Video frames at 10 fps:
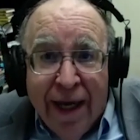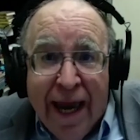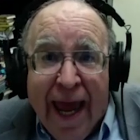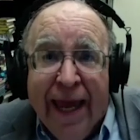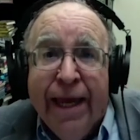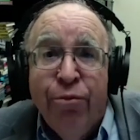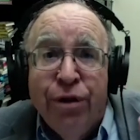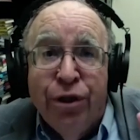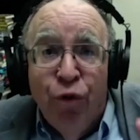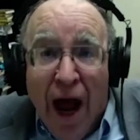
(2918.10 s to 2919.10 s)
day it
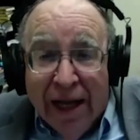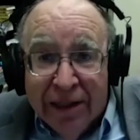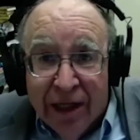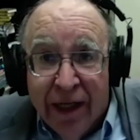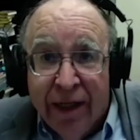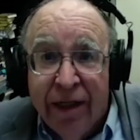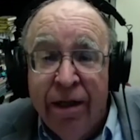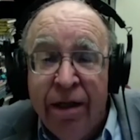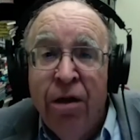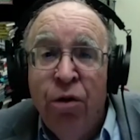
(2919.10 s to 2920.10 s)
was Rosalind.
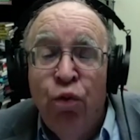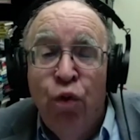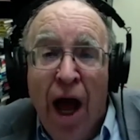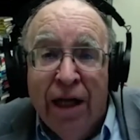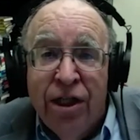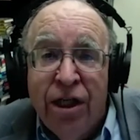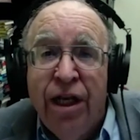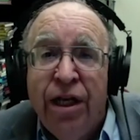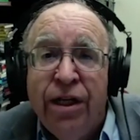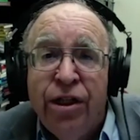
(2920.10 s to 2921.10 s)
Yeah,
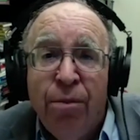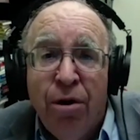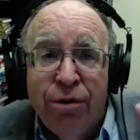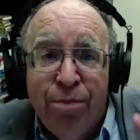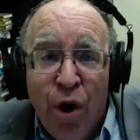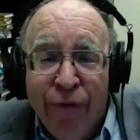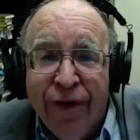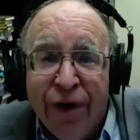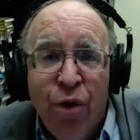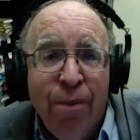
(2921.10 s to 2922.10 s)
Rosalind is the most
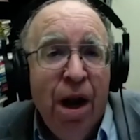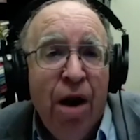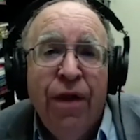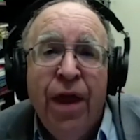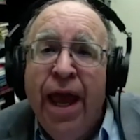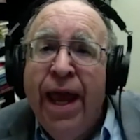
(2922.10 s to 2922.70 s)
perfect woman on earth.